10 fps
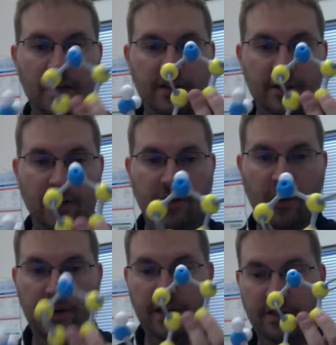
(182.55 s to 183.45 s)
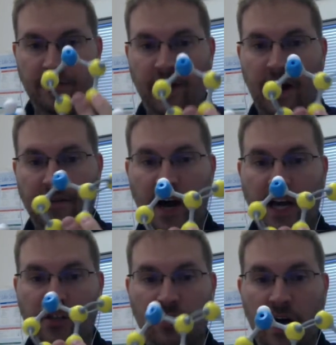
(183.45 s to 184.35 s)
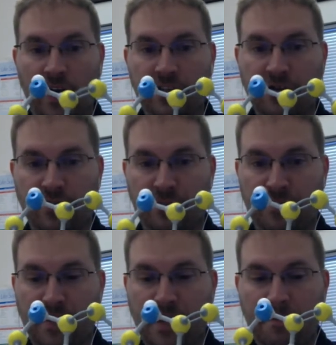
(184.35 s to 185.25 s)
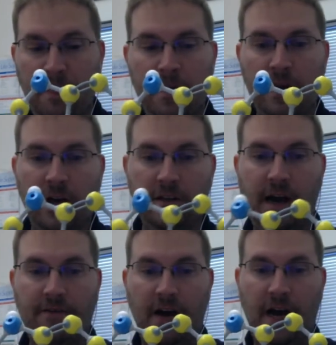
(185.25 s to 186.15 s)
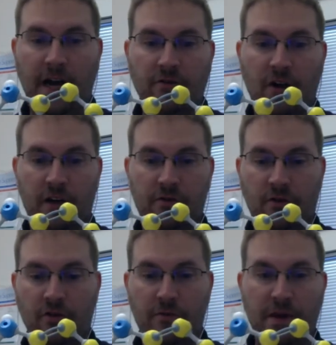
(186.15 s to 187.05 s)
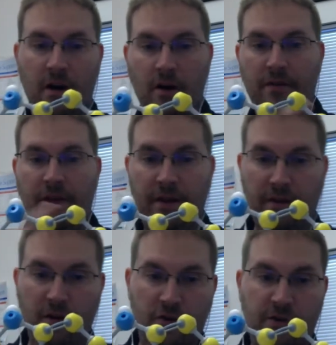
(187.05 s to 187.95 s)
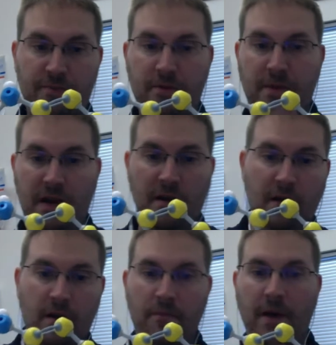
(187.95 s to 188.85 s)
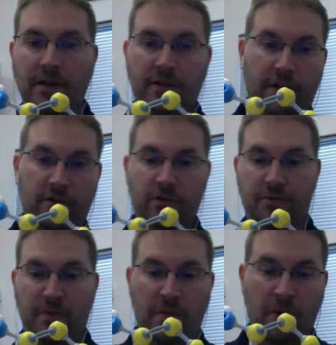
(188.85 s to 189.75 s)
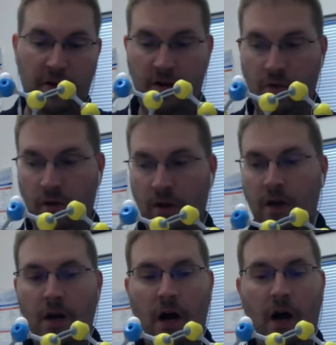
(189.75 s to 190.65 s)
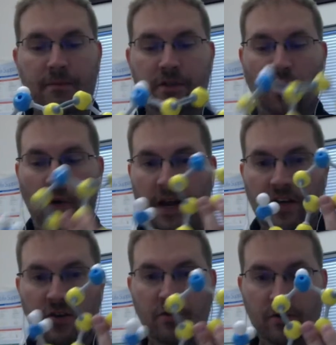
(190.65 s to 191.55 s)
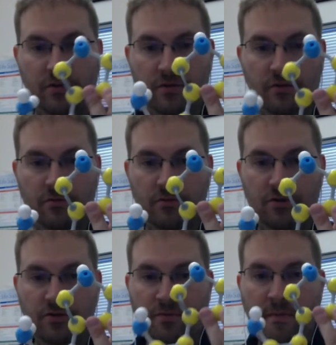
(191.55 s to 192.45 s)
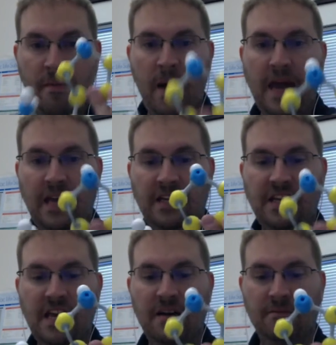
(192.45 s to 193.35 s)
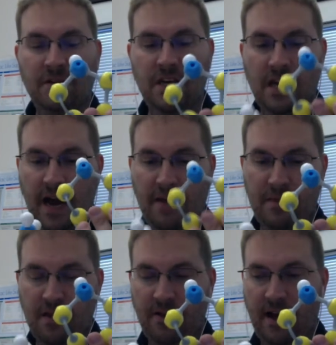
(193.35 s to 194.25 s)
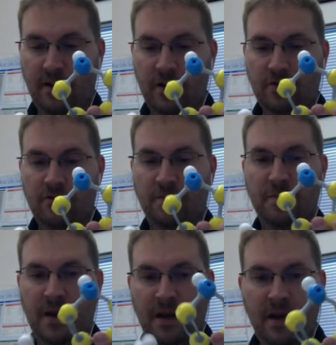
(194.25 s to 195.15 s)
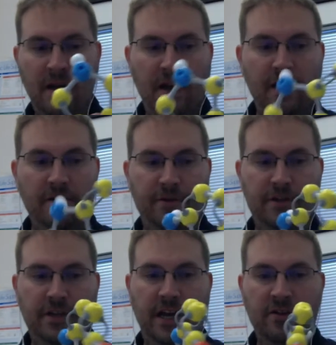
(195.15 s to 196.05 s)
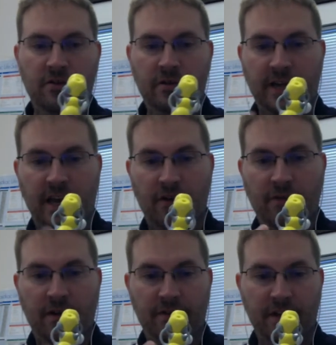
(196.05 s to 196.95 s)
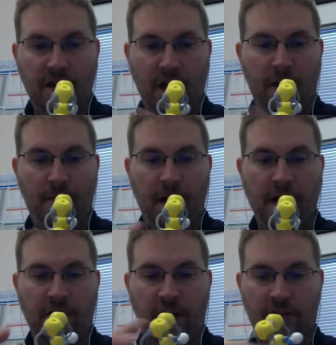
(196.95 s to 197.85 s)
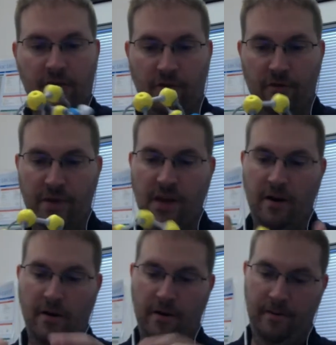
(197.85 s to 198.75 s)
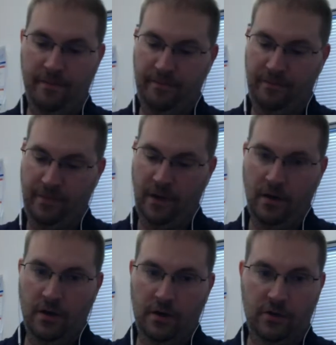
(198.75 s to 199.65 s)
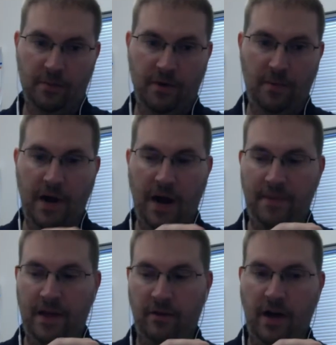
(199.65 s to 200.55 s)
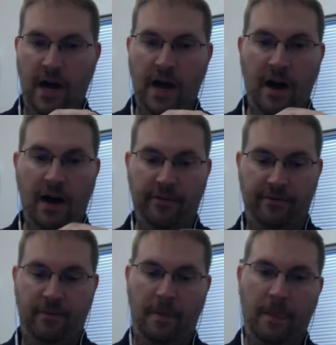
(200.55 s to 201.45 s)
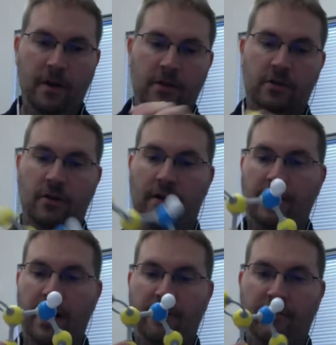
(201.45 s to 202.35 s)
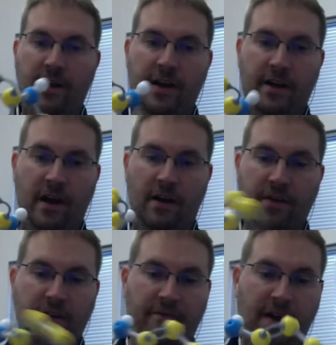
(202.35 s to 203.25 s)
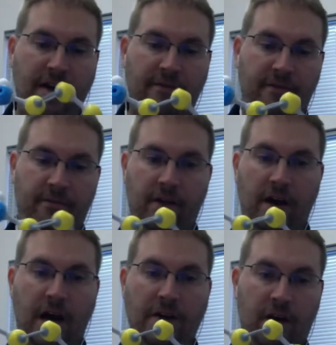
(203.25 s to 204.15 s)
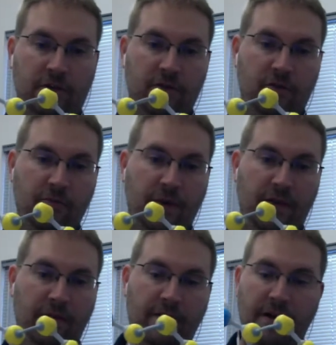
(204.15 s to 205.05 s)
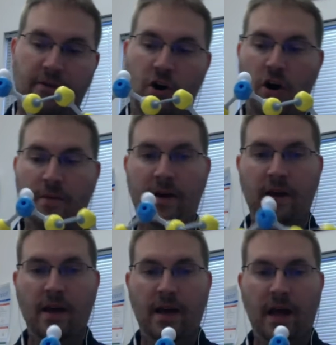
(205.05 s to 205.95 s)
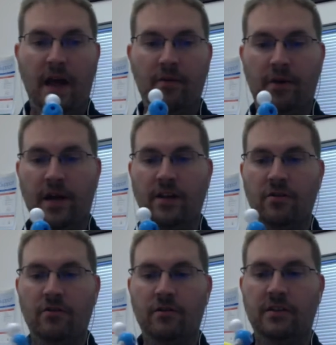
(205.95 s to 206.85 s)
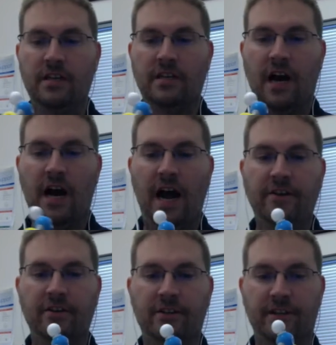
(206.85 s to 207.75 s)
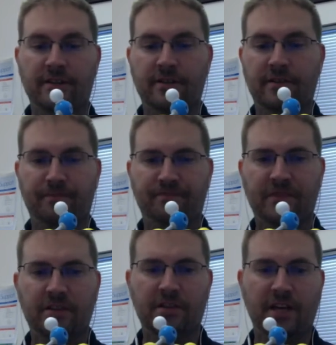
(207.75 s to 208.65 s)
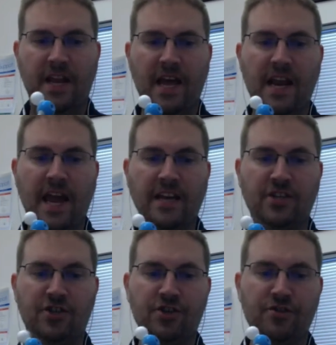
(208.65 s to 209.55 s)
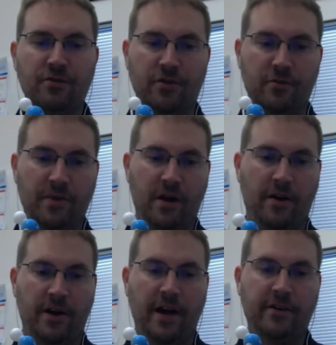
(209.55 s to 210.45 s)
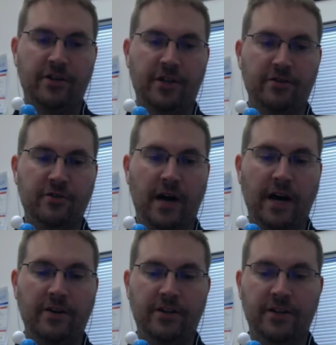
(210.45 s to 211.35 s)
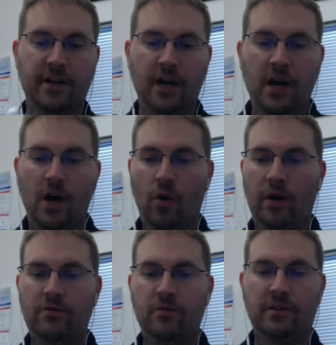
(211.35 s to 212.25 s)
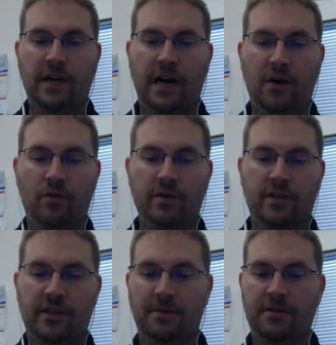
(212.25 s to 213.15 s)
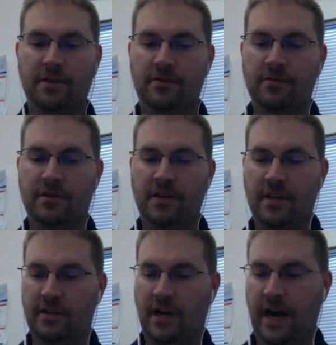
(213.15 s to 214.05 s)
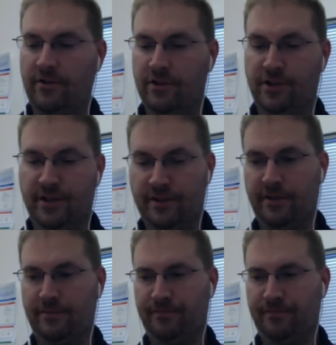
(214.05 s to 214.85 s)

serotonin is 5-hydroxytryptamine, as I have a hydroxyl group here, and then your tryptamine, basically a tryptamine molecule. Um, so what I do to to make DMT, dimethyltryptamine, is the first thing I do is I get rid of the um, hydroxyl group here. So I'm going to pop that little guy off, so I've gotten rid of the 5 uh, hydroxyl group on the 5 carbon. And then what I do is these hydrogens, this is an NH2 group here, a nitrogen and two hydrogens. What I'll do is I will substitute these hydrogens